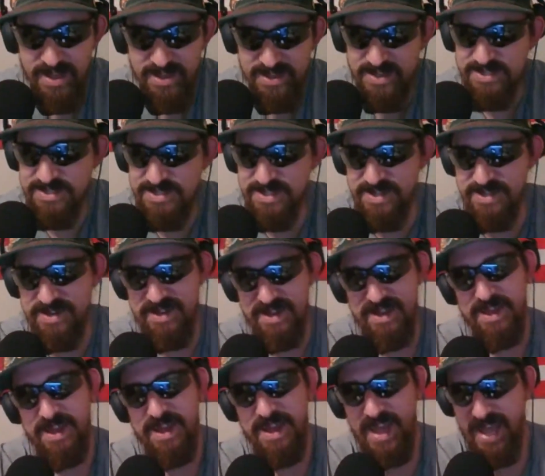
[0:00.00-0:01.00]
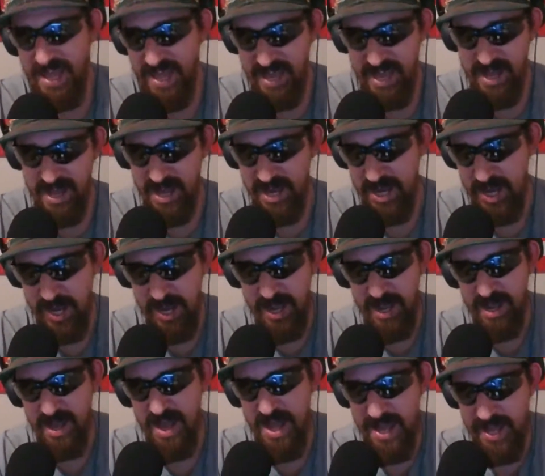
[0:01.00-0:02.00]
Listen, a,
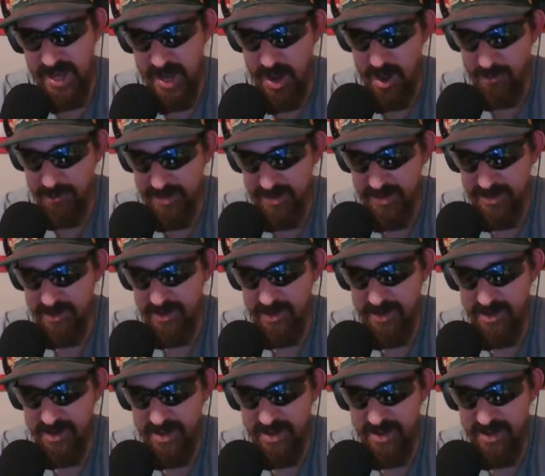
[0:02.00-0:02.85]
a commenter